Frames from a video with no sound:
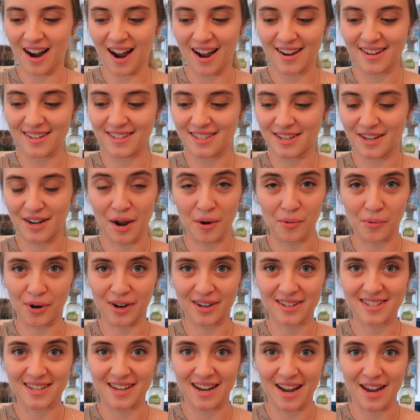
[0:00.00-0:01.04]
I did not
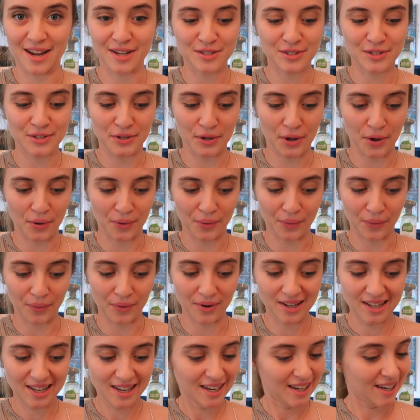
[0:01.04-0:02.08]
work today,
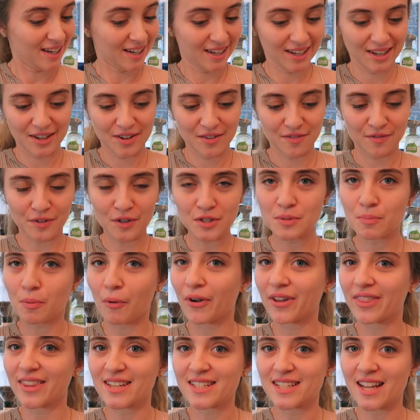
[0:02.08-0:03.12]
so first
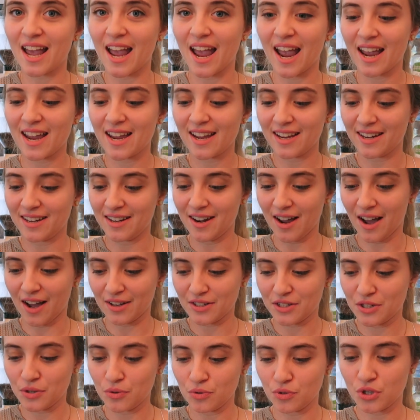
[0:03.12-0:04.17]
pour of the day,
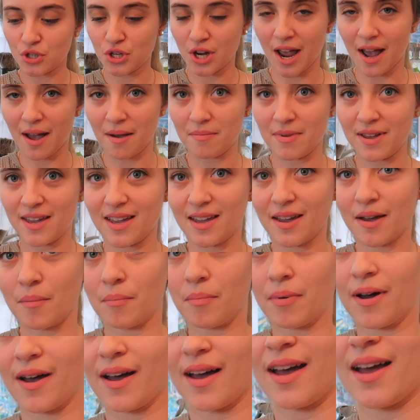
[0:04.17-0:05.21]
not too shabby,
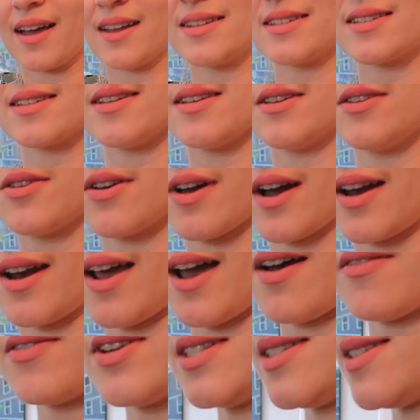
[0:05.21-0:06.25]
but you kind
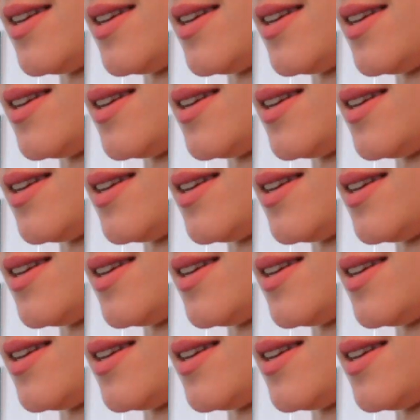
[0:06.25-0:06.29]
of have a